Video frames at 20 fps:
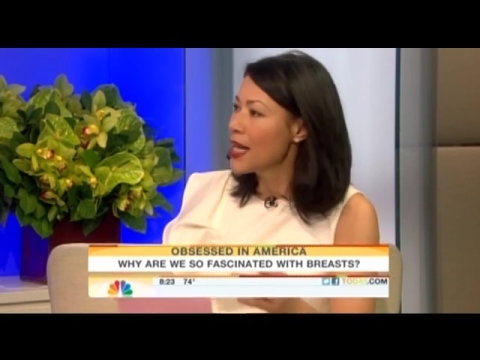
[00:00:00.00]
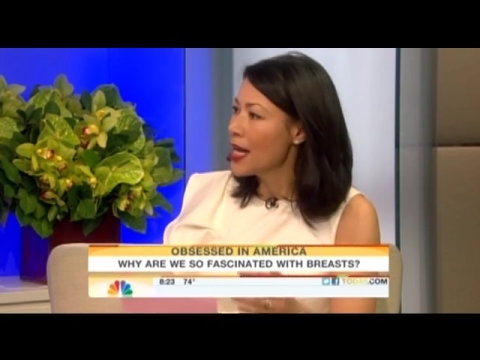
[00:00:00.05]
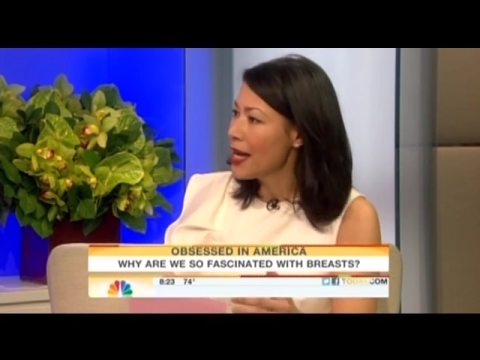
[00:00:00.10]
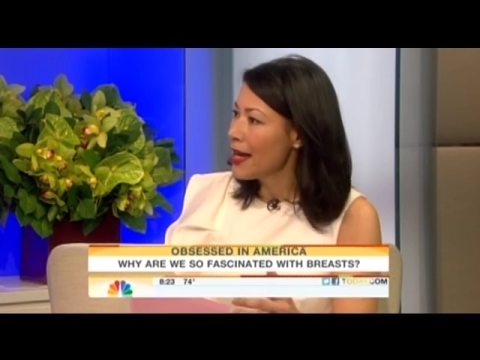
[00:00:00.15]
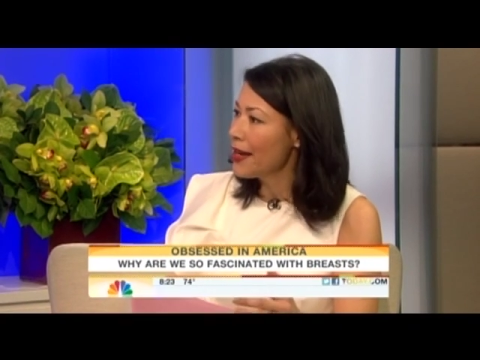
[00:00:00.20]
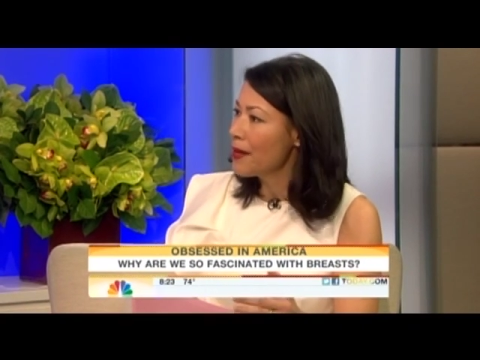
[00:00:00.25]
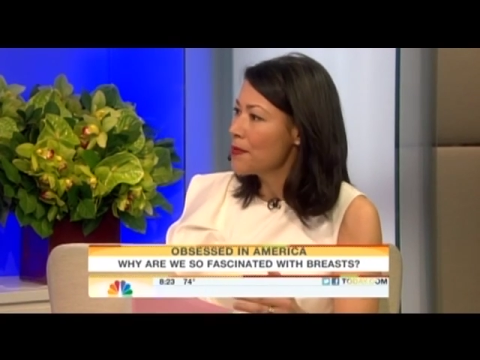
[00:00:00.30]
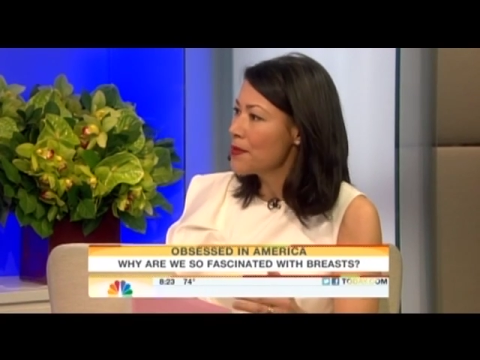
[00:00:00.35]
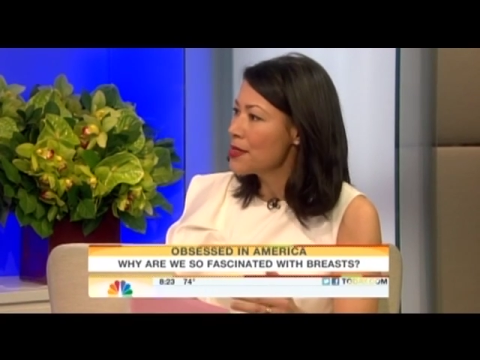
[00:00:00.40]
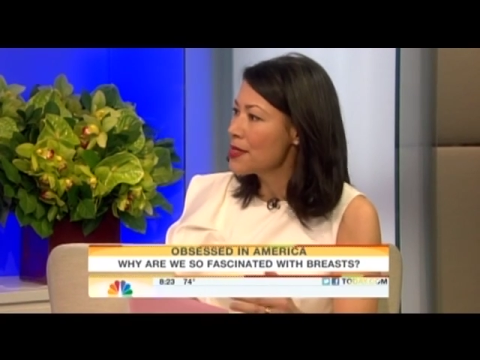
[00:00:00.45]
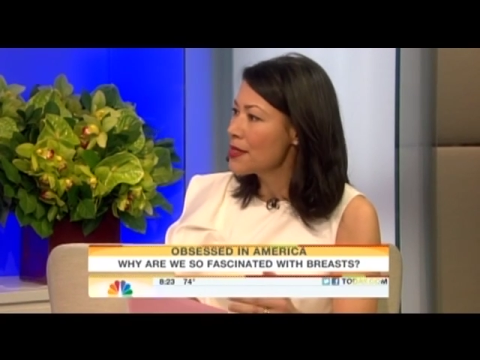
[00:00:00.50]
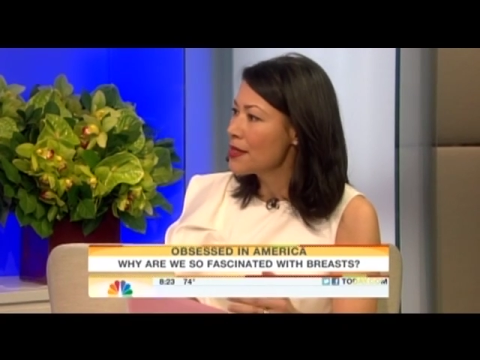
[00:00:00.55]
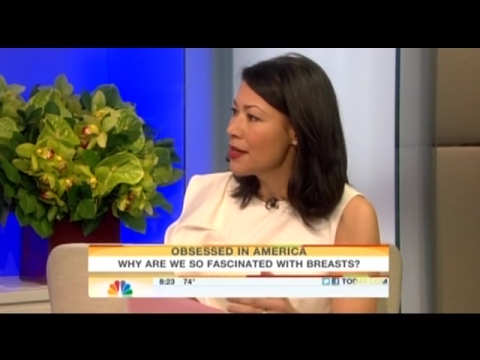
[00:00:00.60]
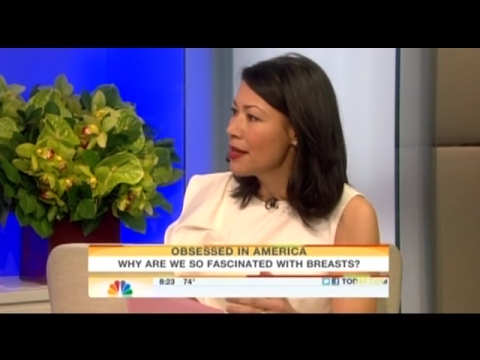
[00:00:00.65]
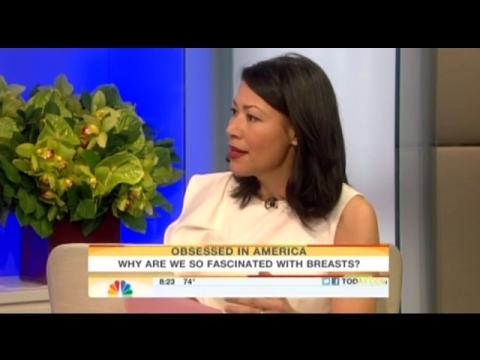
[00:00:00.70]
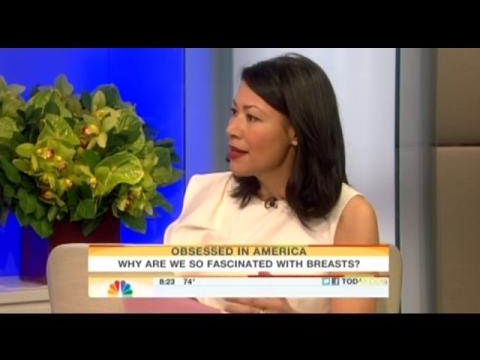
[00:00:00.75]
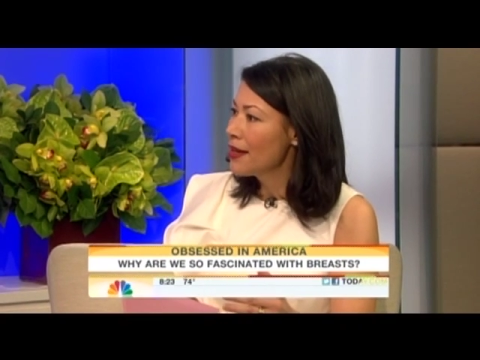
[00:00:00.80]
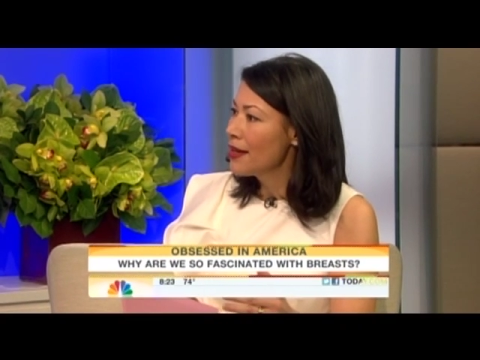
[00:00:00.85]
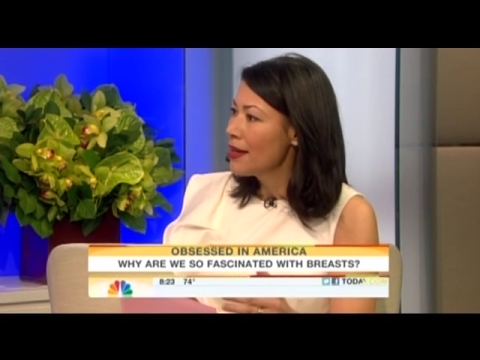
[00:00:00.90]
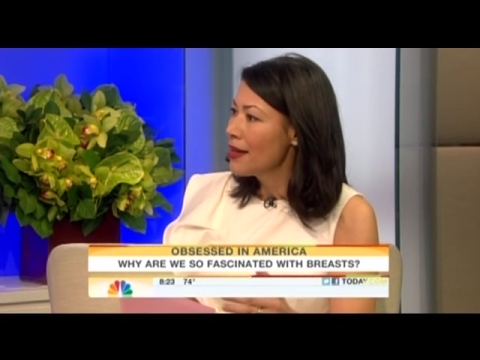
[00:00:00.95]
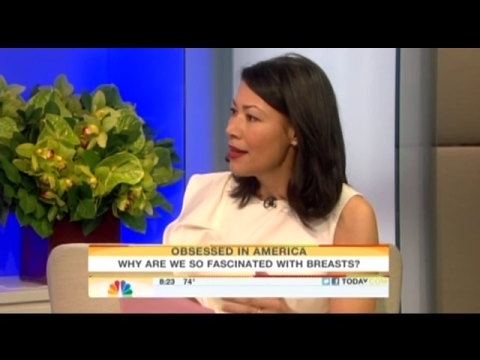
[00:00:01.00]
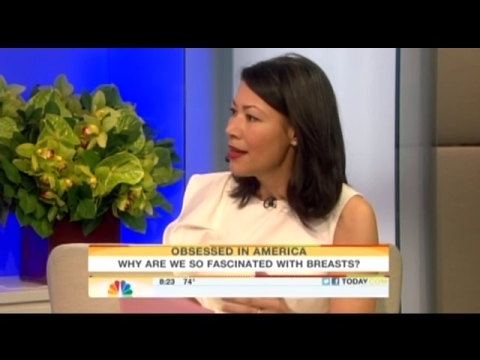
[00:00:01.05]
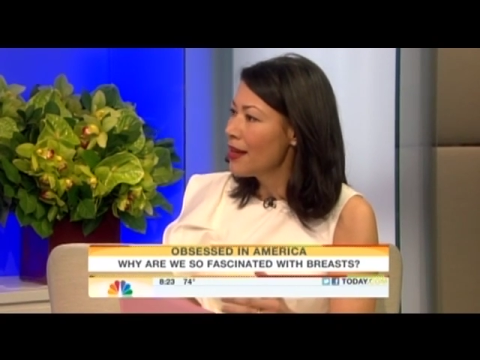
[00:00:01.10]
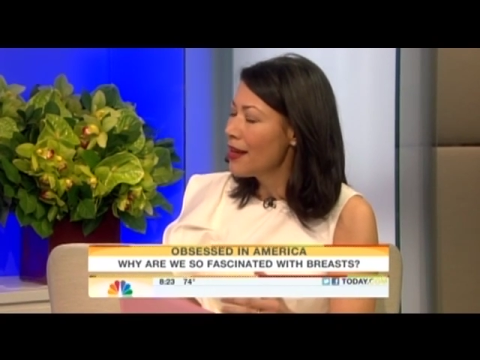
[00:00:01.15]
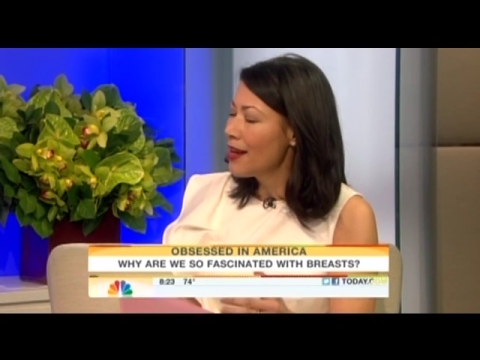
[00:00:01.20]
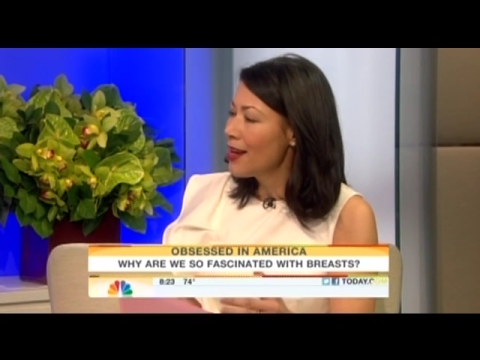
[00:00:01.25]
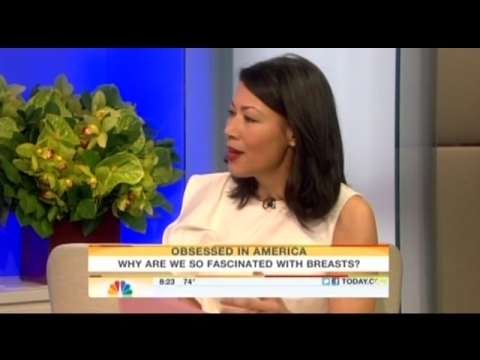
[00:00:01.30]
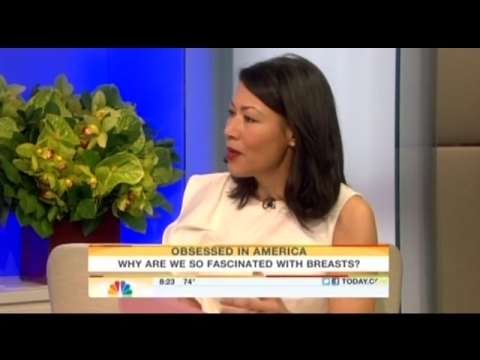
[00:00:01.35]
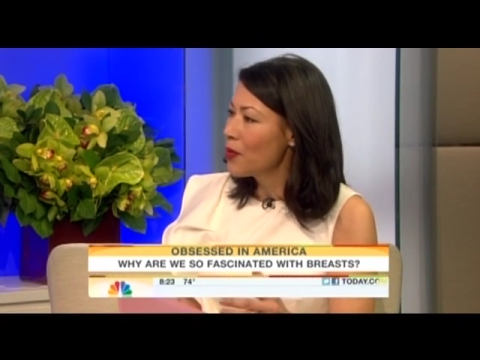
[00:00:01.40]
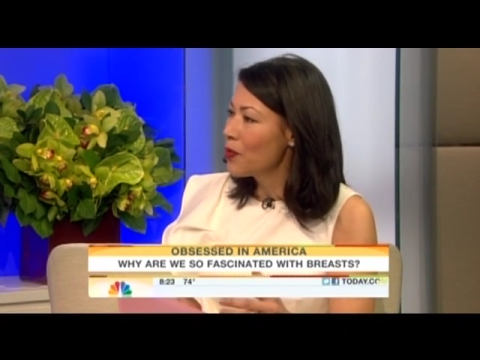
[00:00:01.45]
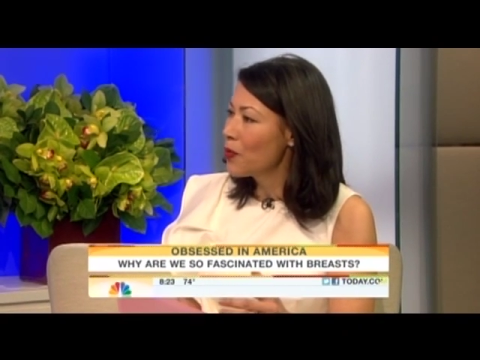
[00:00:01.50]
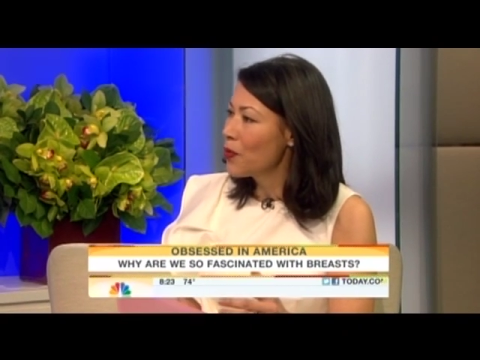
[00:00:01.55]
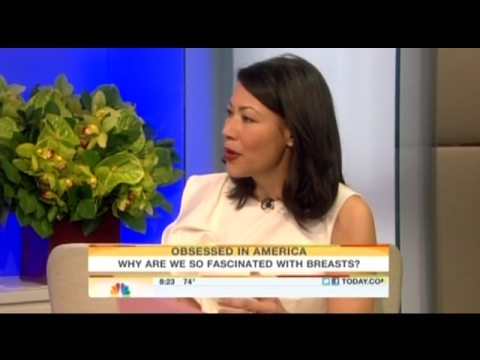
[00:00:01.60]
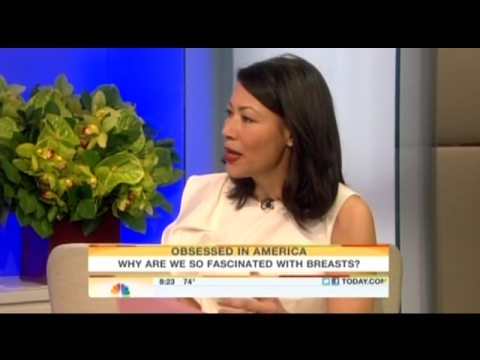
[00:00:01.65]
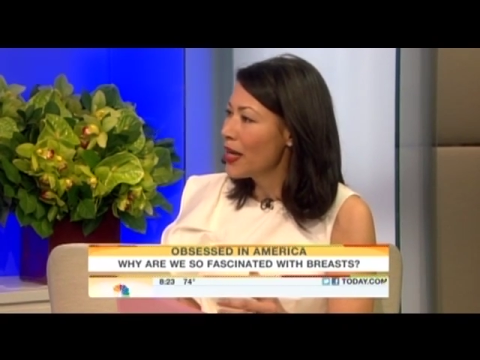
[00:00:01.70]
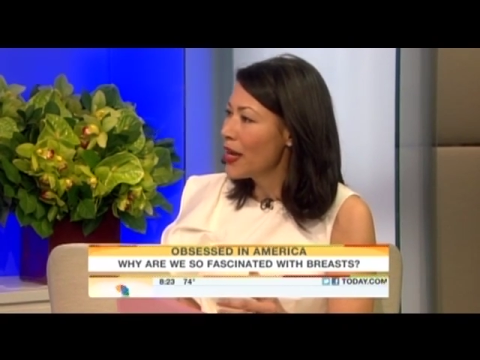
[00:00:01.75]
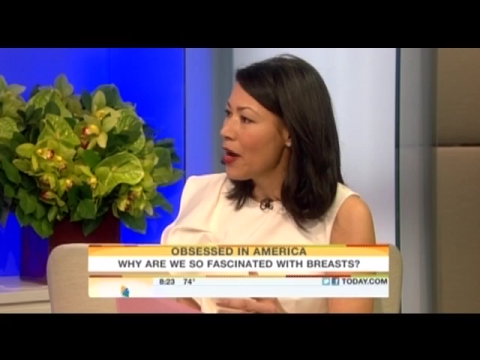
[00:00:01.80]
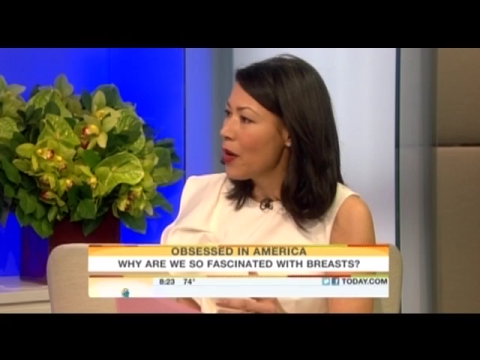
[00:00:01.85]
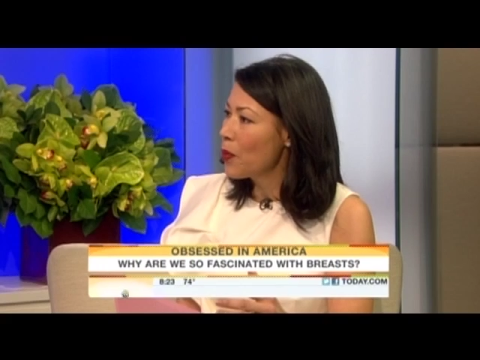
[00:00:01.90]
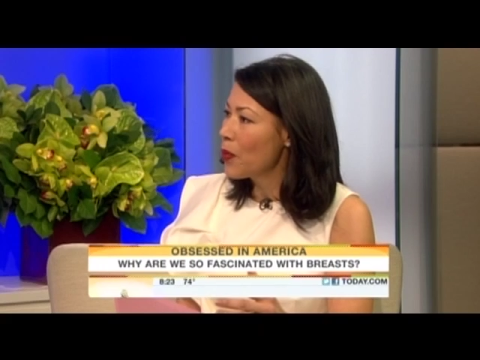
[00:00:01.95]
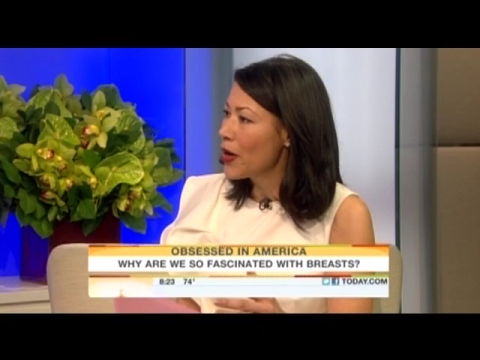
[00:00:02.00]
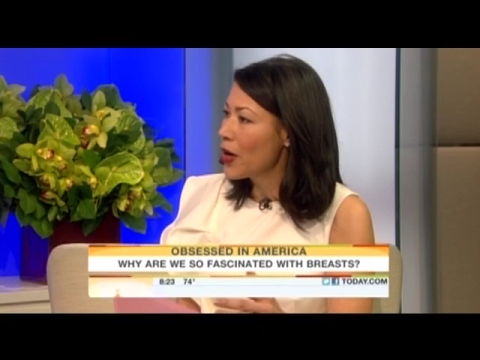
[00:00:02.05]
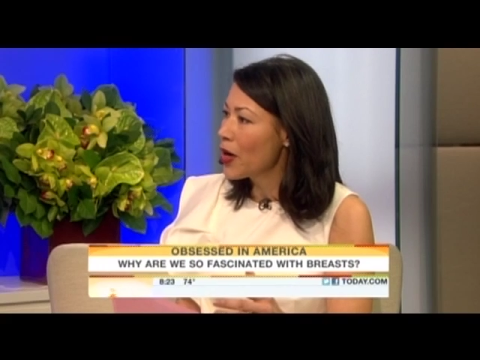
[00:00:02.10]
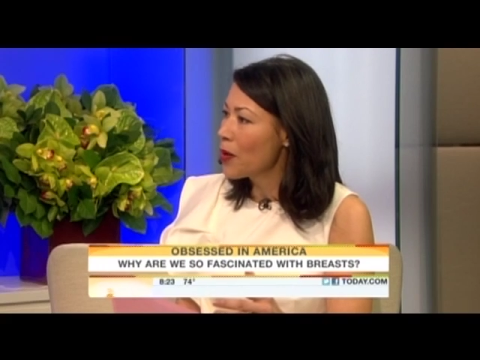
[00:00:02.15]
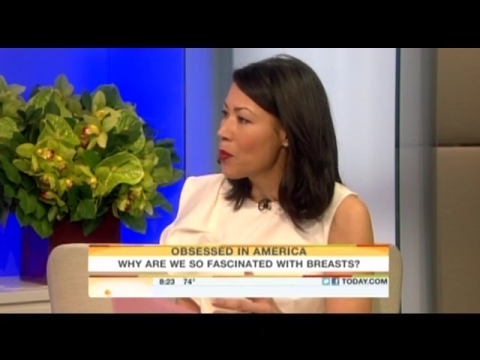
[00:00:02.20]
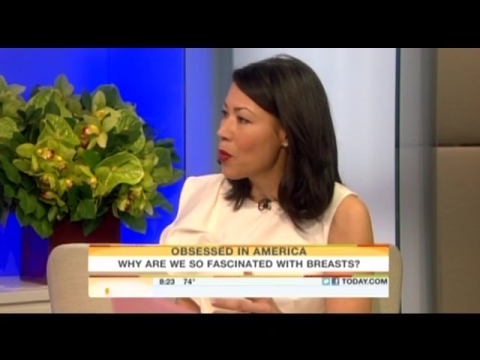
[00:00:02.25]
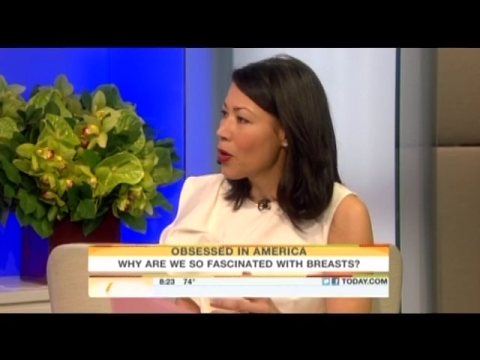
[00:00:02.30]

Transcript: times, we are